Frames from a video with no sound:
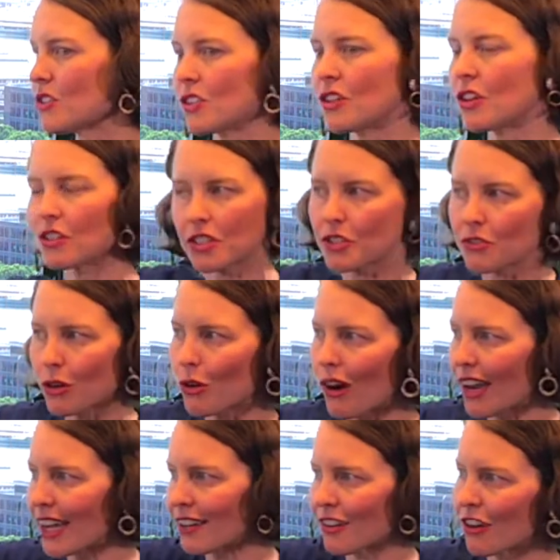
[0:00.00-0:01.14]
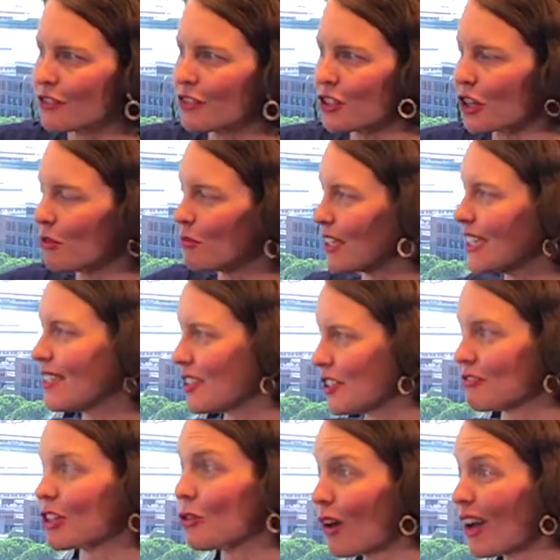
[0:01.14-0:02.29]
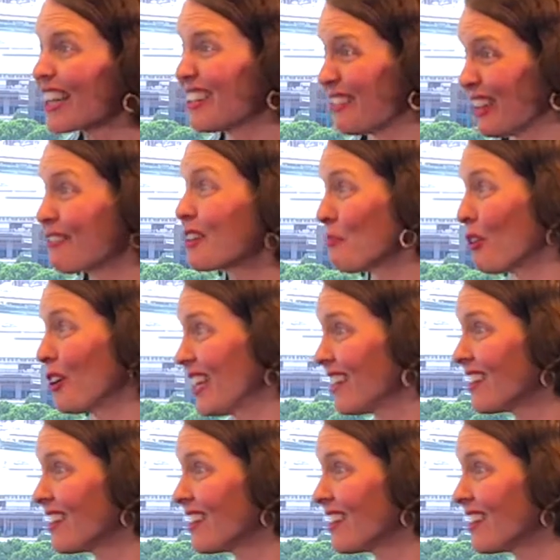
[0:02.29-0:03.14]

you're not just requiring it of your top leaders, you're requiring it of everybody.